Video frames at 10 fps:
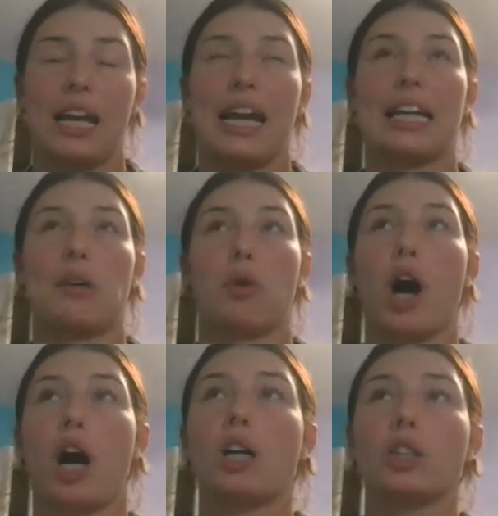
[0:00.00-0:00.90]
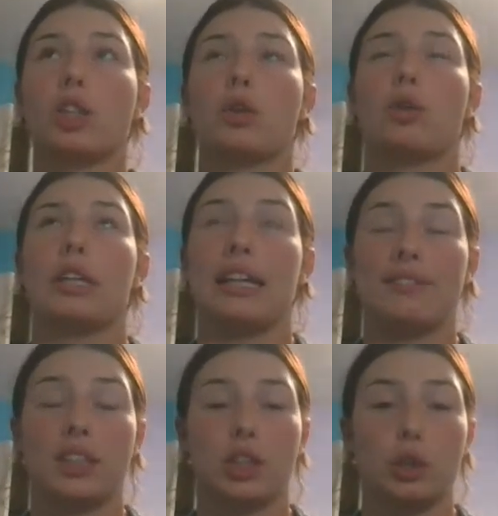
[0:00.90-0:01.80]
and I will also give
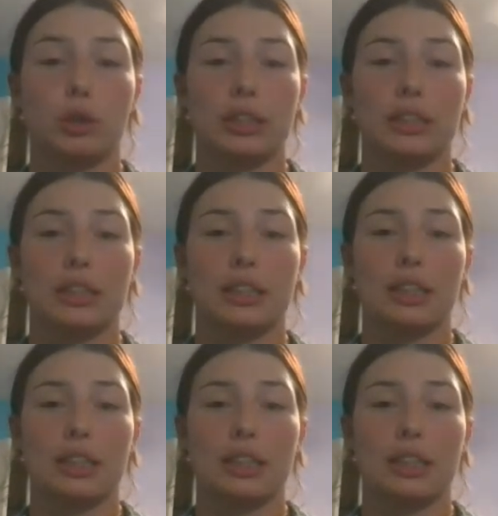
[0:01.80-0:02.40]
students